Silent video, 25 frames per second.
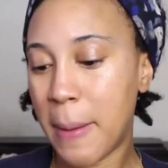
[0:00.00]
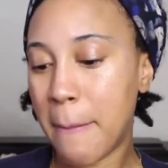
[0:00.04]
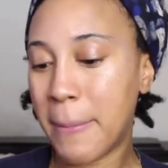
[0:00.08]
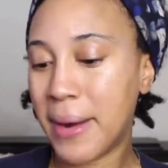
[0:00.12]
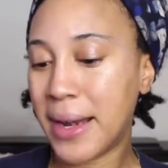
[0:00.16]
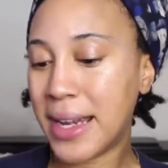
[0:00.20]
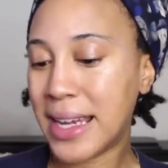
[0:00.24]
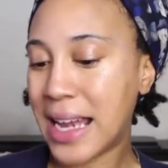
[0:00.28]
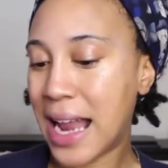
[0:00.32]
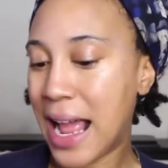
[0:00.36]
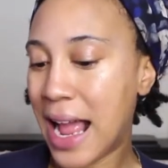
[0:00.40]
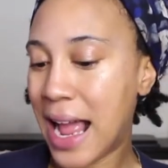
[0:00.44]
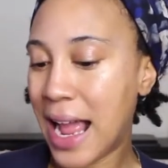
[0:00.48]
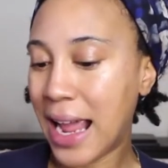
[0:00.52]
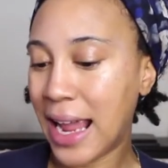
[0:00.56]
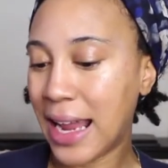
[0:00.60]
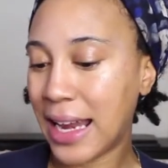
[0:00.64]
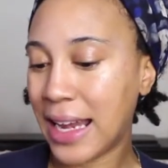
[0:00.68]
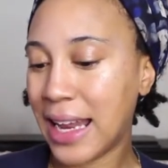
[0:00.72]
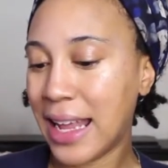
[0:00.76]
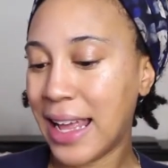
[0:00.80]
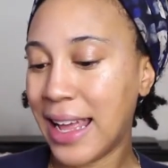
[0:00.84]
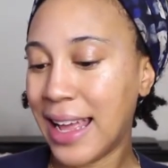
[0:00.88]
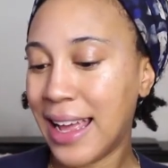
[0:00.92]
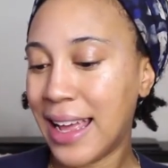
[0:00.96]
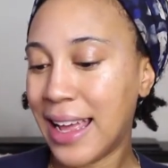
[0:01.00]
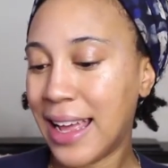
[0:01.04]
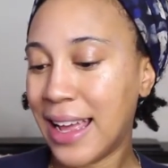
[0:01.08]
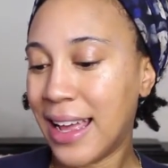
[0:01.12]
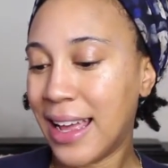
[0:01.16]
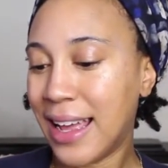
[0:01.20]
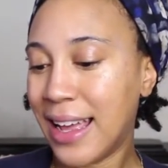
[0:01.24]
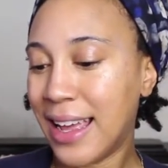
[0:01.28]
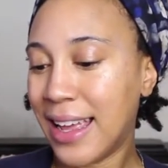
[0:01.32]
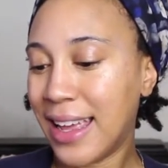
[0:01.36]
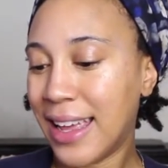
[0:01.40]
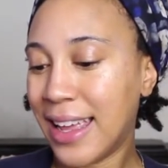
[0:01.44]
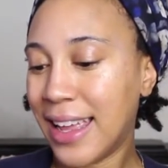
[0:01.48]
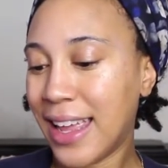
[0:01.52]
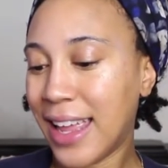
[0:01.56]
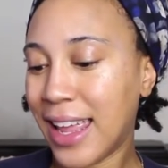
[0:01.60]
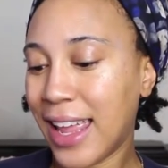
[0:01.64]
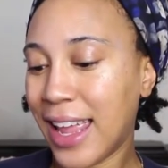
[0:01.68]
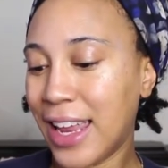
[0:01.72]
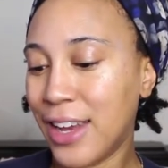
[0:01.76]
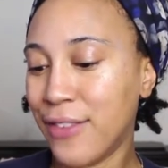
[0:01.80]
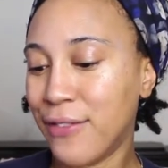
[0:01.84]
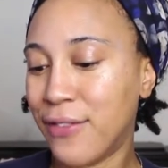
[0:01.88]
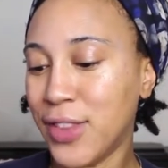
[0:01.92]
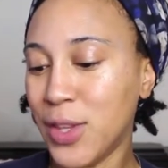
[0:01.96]
Number nine,
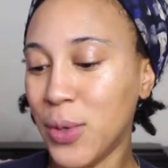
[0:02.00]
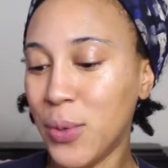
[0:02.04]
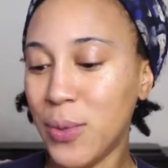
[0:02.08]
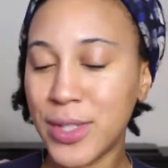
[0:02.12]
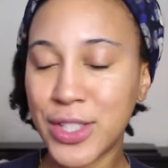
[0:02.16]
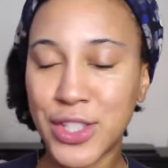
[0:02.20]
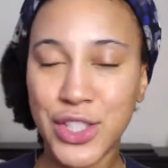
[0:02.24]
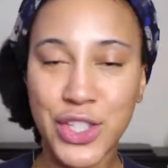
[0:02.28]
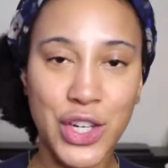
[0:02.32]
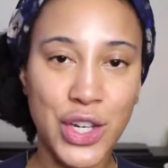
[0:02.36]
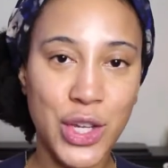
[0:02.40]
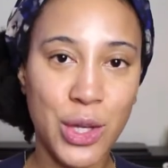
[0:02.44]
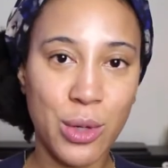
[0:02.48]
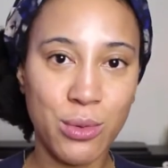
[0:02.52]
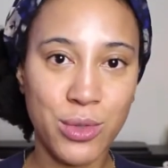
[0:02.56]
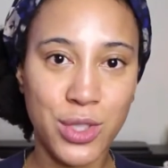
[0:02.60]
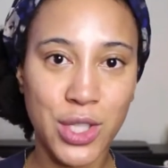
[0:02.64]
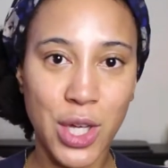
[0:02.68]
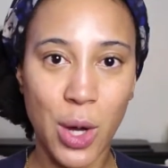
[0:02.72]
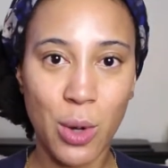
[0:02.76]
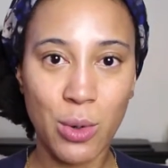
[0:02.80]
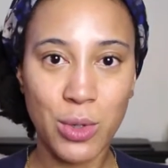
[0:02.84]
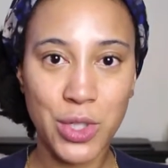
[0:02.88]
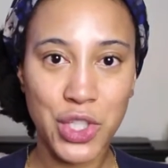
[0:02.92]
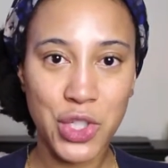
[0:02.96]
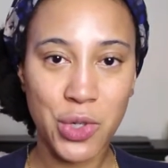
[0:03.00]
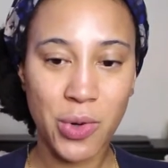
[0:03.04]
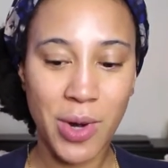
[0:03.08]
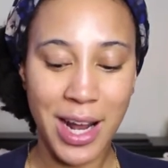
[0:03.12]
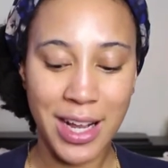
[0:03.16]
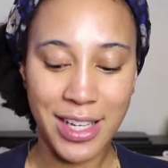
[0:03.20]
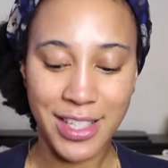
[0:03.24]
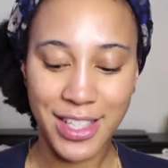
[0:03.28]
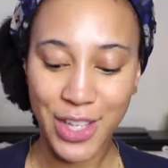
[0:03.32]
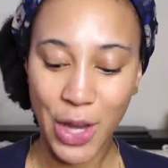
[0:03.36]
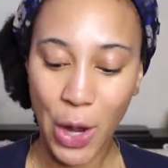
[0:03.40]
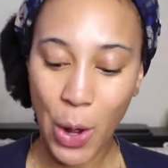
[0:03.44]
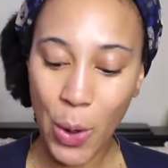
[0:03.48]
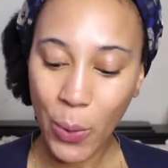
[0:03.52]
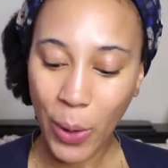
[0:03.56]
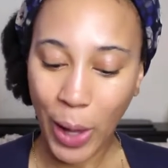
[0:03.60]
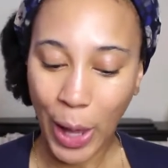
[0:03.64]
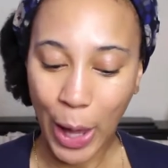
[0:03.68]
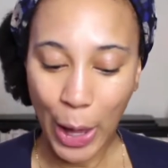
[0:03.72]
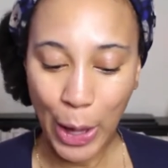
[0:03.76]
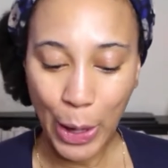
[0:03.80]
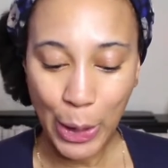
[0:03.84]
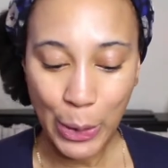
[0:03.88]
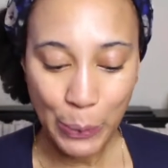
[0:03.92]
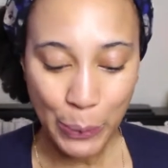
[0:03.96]
influencer you don't trust.
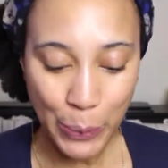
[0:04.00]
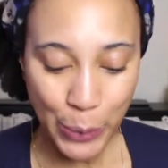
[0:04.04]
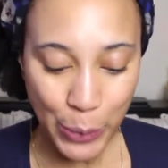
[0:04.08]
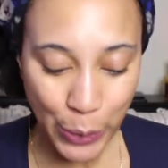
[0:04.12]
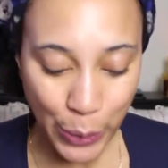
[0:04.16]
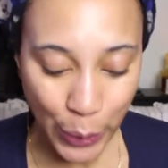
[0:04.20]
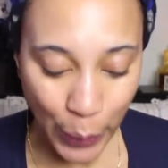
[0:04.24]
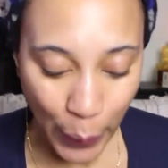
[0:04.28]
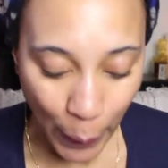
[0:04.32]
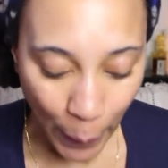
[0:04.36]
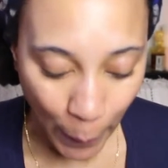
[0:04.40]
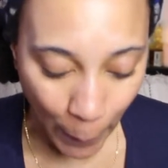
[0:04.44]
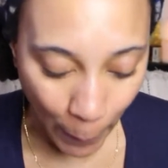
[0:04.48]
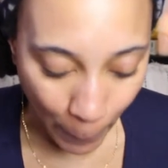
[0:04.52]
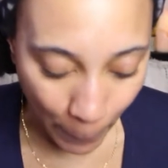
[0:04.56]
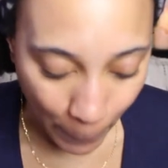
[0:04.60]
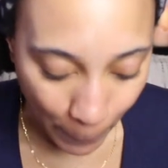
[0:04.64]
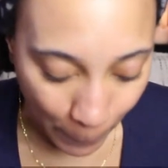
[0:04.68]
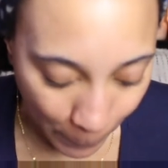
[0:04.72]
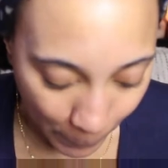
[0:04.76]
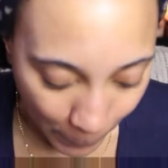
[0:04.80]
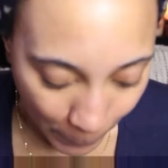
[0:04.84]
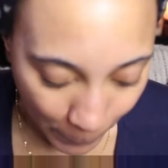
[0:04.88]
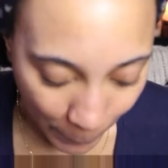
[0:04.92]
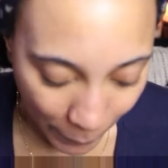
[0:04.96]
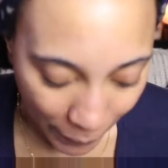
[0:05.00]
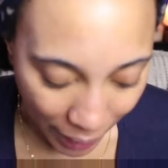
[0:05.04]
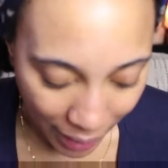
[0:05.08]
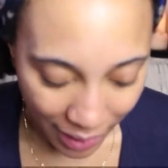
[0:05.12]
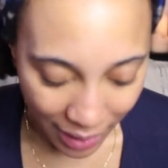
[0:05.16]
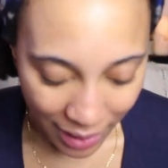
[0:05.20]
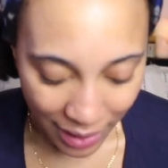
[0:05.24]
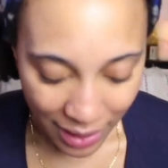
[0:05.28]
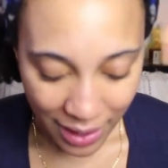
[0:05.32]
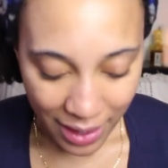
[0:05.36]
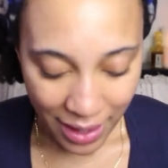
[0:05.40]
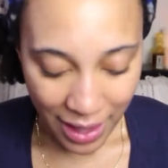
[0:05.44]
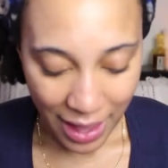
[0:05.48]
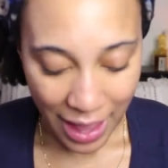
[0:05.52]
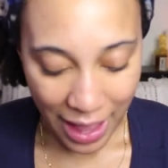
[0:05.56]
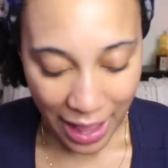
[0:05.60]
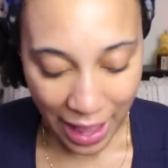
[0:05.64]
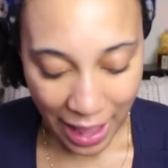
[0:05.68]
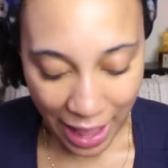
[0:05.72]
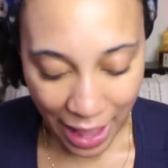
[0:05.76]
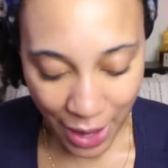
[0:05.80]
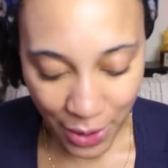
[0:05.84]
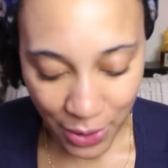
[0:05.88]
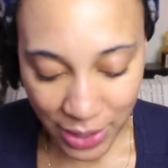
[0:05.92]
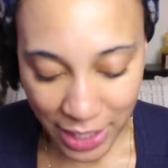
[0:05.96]
Okay, so
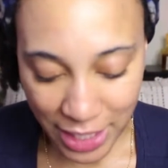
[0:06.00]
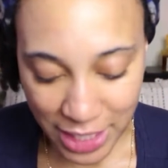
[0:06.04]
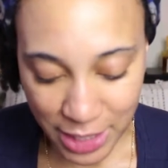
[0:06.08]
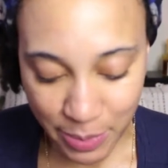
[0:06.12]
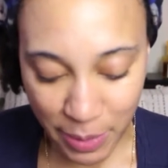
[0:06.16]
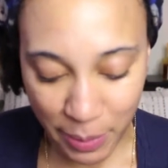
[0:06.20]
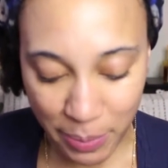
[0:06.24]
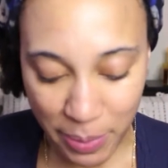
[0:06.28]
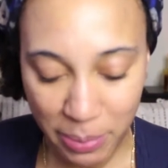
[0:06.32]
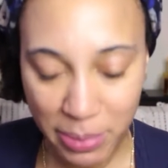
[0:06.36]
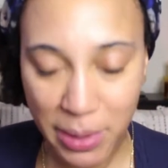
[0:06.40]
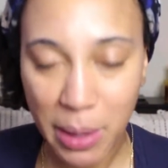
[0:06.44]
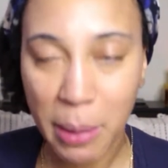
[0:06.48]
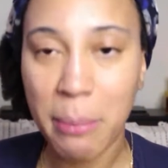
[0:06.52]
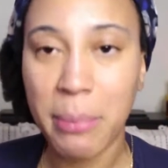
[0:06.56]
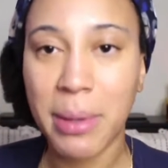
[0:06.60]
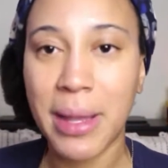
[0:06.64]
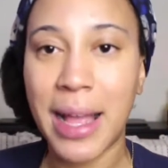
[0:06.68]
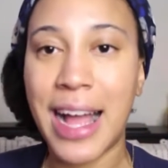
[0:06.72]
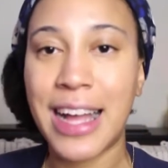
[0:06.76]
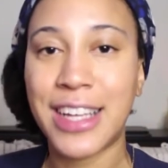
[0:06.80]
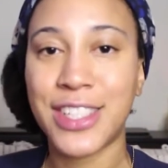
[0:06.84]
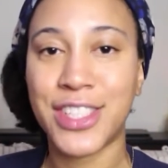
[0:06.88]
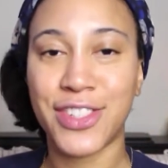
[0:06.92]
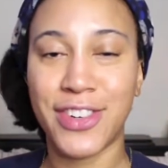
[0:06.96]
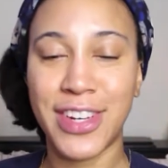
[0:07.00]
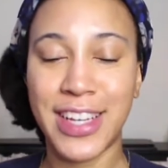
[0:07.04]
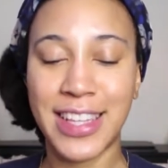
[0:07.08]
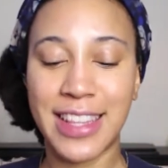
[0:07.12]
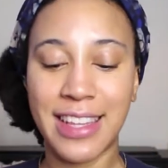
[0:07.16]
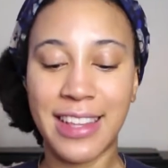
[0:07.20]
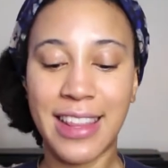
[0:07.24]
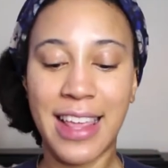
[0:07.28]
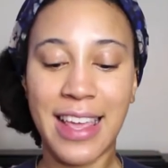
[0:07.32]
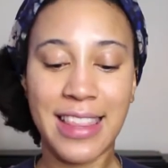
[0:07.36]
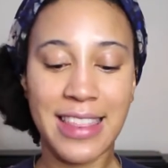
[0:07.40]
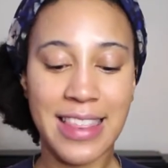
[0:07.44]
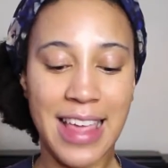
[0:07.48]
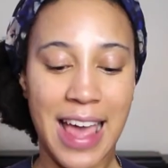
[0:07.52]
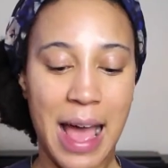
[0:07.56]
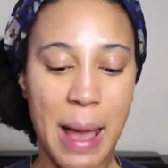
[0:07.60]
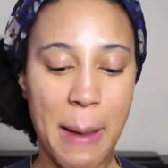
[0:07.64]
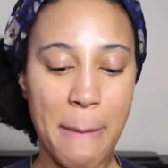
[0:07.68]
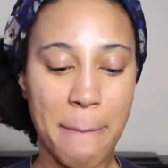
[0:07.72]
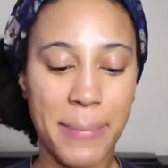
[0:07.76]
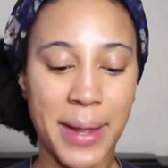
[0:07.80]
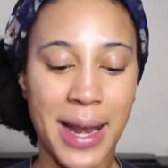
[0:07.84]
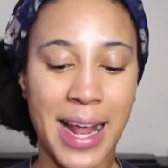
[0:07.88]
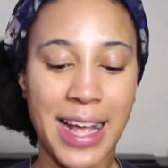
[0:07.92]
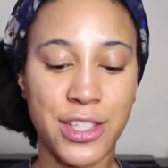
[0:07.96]
I don't like to put people on blast or anything like
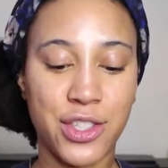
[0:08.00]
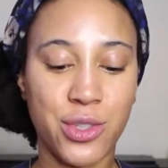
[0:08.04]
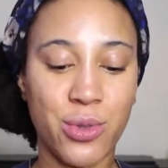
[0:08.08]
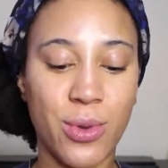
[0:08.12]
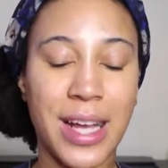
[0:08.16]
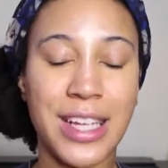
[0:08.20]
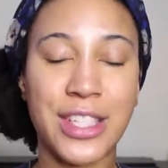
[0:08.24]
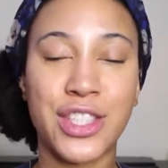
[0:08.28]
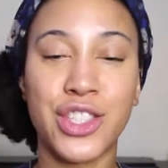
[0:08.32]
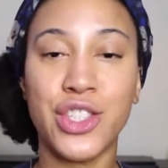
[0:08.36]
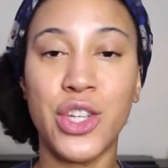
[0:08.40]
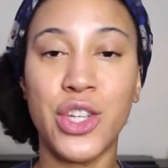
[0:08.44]
that, but as you guys